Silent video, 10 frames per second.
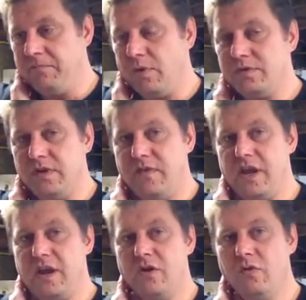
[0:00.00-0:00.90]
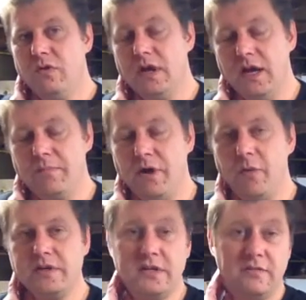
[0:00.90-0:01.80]
Posted a video, Paul
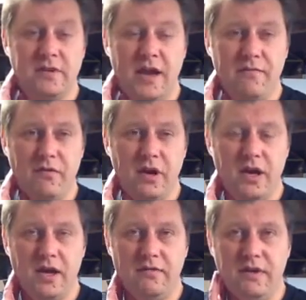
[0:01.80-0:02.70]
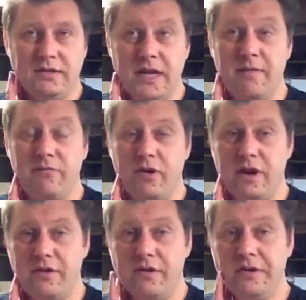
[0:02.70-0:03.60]
Wicksteed of Time for
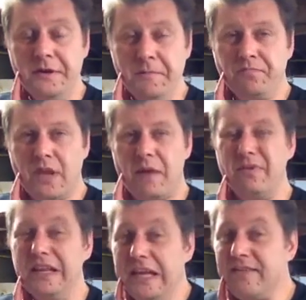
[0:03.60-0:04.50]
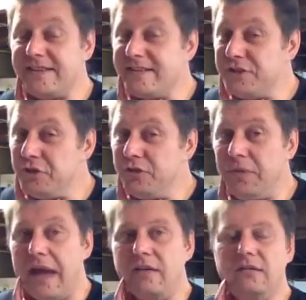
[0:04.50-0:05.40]
Another. I believe that's his
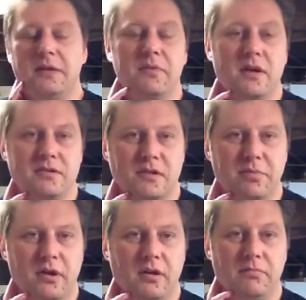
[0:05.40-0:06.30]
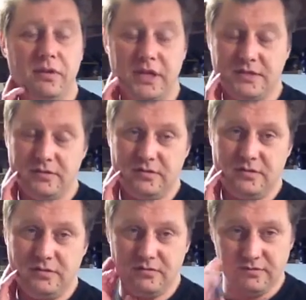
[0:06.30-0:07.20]
YouTube handle. I'm not sure, Paul. Please
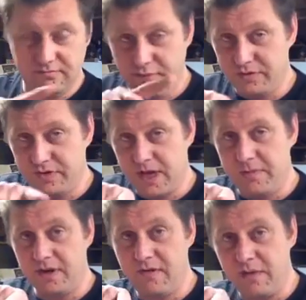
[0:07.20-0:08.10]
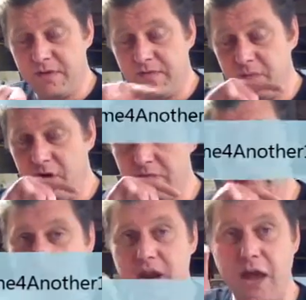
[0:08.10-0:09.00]
post a comment and correct me if I'm wrong,
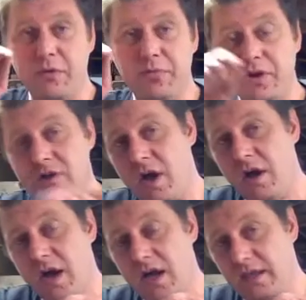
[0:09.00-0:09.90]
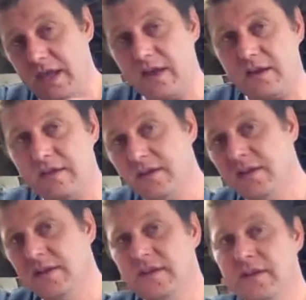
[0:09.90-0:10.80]
mate. But I will put a link
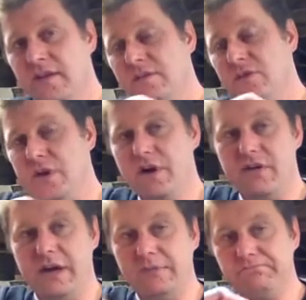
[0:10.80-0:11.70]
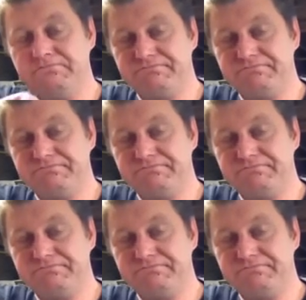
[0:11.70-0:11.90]
to your